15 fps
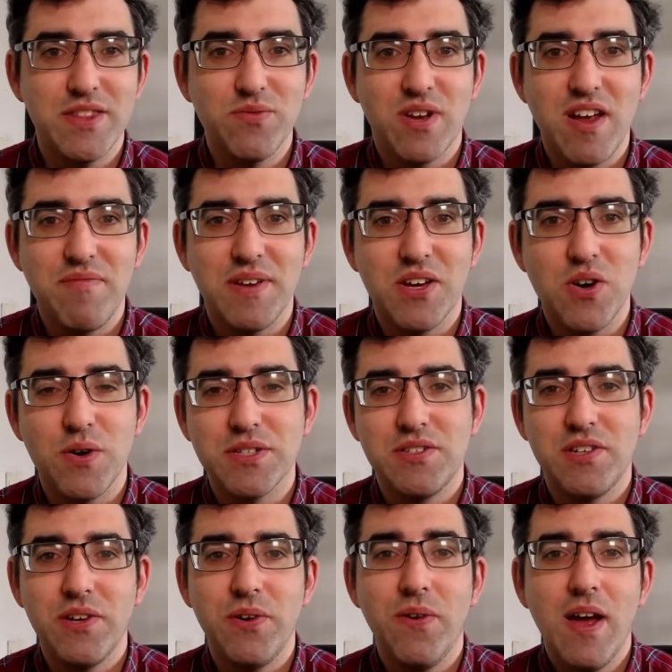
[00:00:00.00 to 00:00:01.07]
the one I've been going
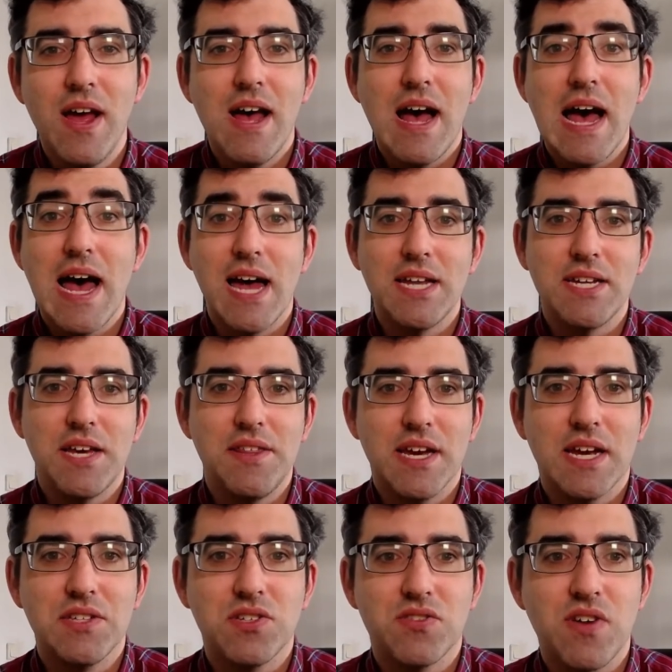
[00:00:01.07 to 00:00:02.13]
to, and I
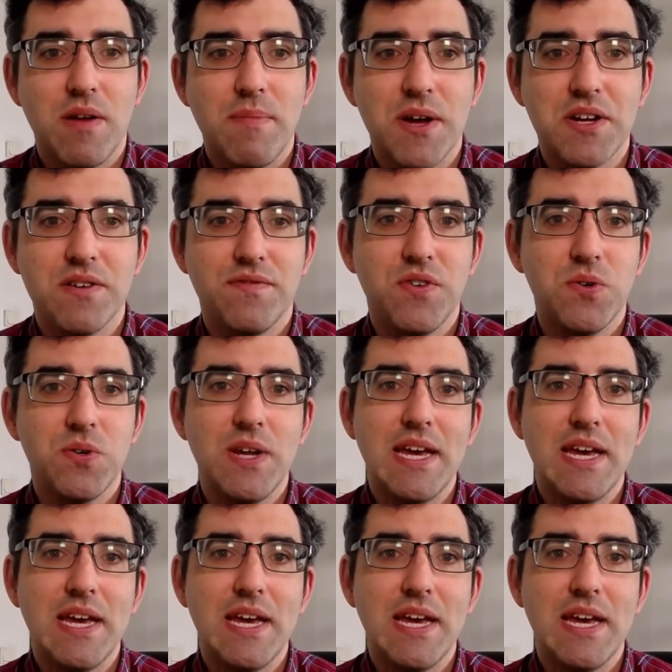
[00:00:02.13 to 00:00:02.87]
think it's a great microphone.